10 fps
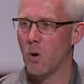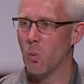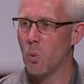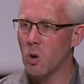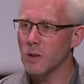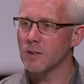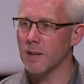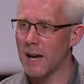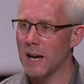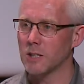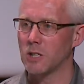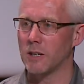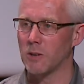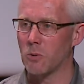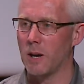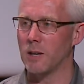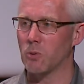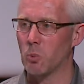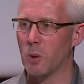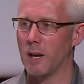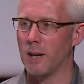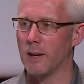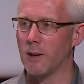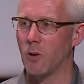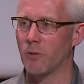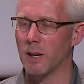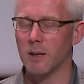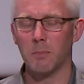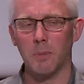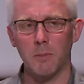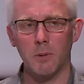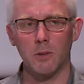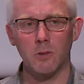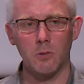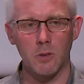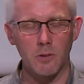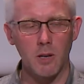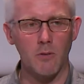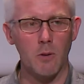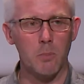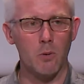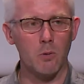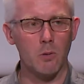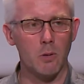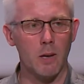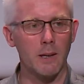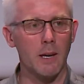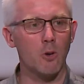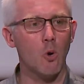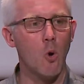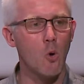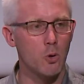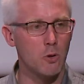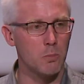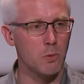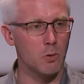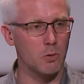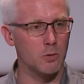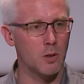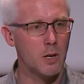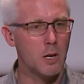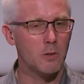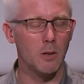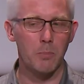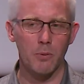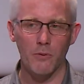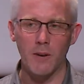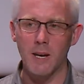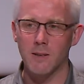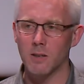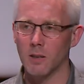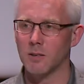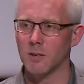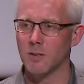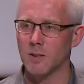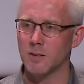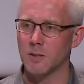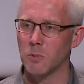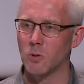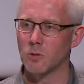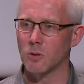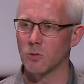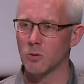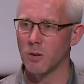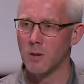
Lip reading: What is actually the right way of getting people to discover book and get hooked on books? So it provides us a system also to